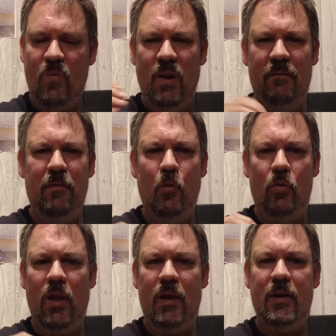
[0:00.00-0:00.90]
that
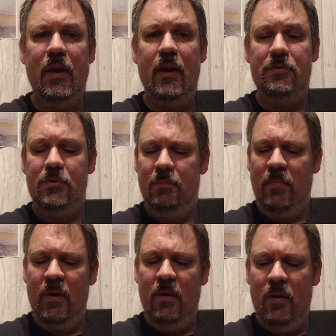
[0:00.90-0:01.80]
floral honey edge.
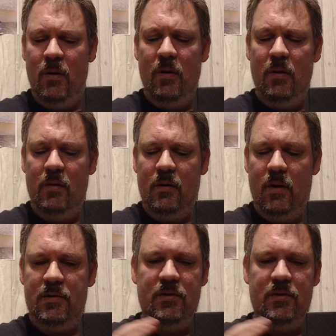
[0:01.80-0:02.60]
Guys,